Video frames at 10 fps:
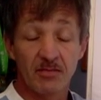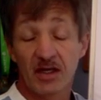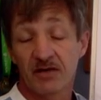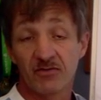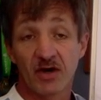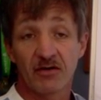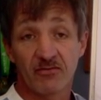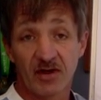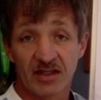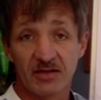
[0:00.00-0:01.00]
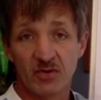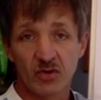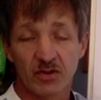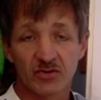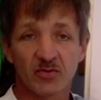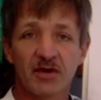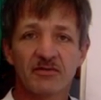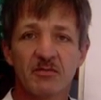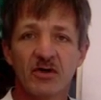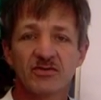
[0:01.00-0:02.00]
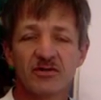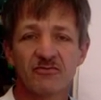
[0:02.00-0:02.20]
Many of you have read the book. It's one of the most